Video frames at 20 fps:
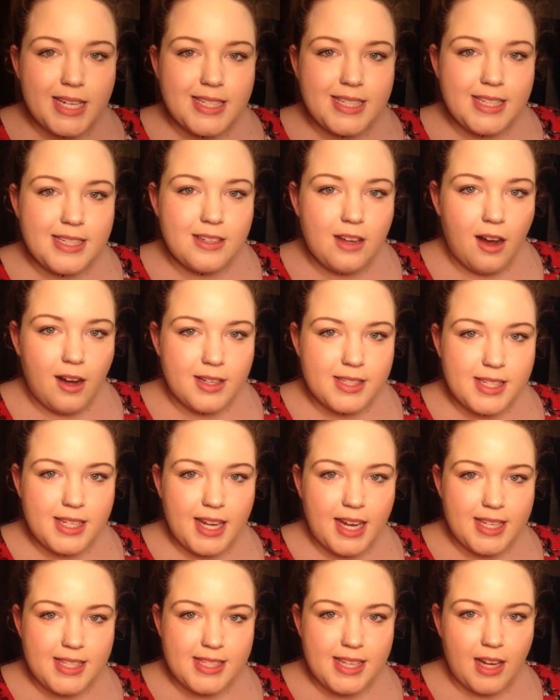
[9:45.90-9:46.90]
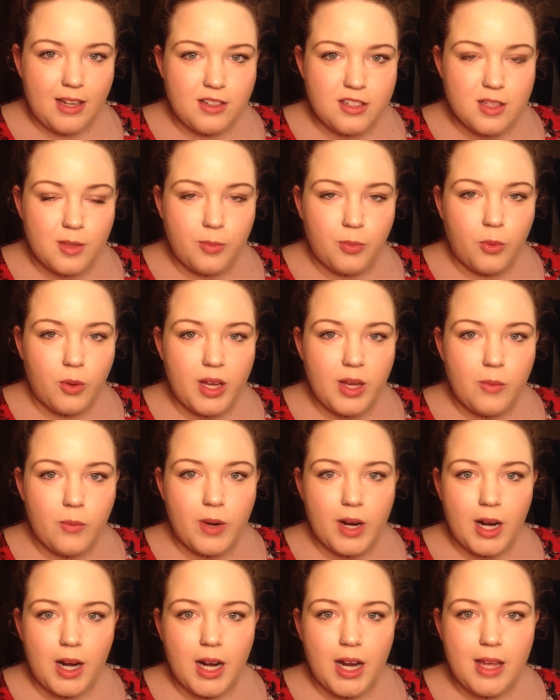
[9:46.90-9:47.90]
it didn't oxidize down to the point
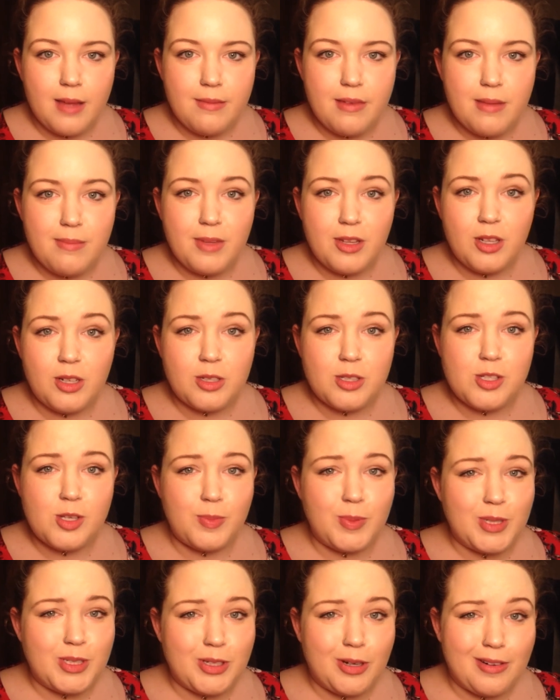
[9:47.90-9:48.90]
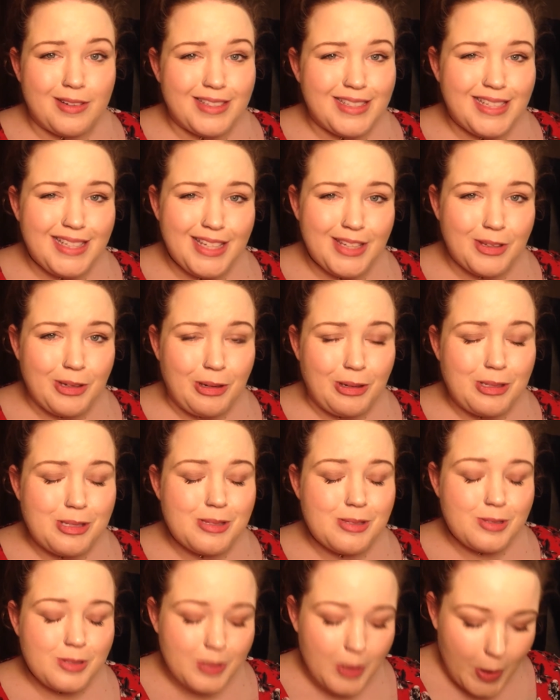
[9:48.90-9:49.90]
where it made me look super dark either.
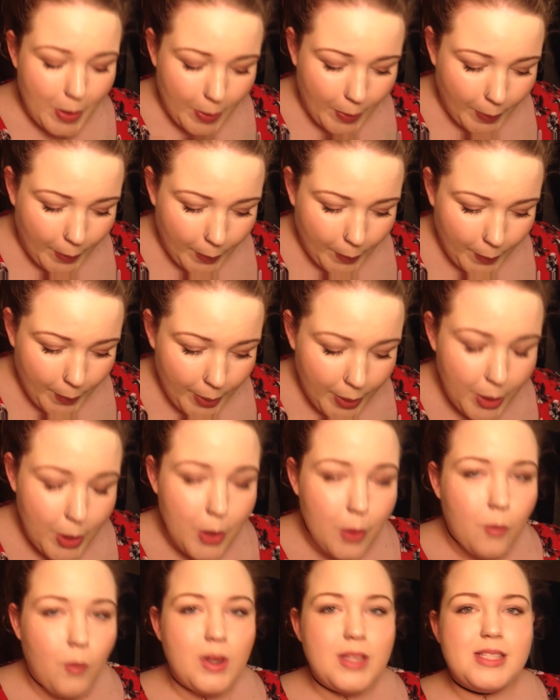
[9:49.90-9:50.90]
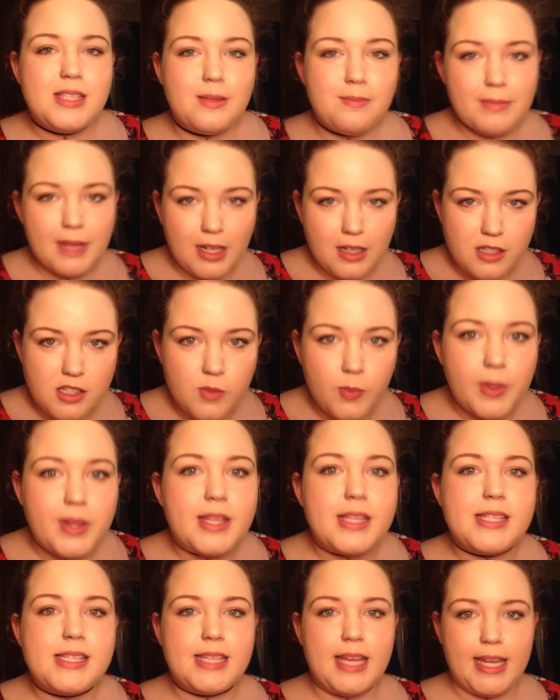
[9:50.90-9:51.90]
So once it melds with
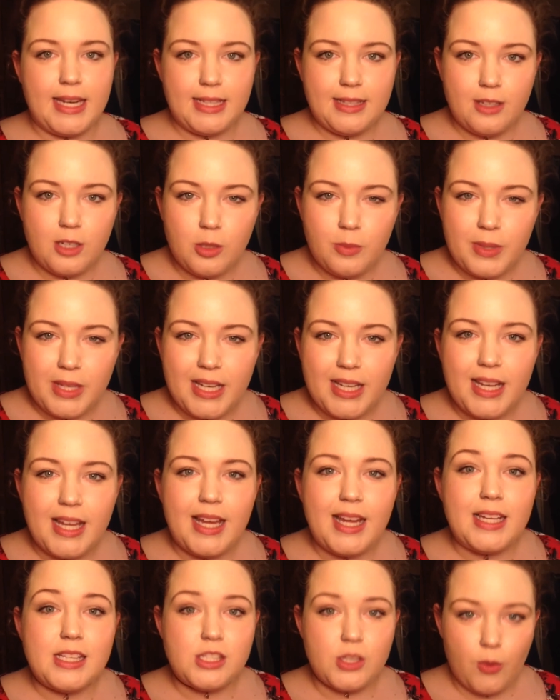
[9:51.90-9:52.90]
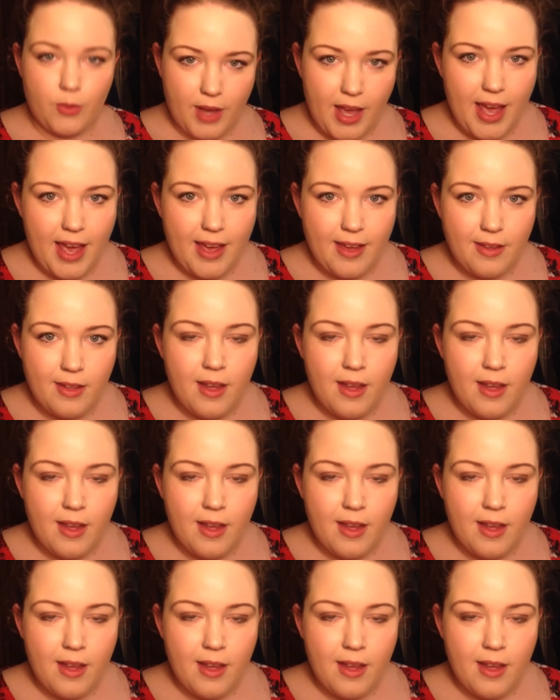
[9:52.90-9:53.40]
the skin a little bit, it's okay.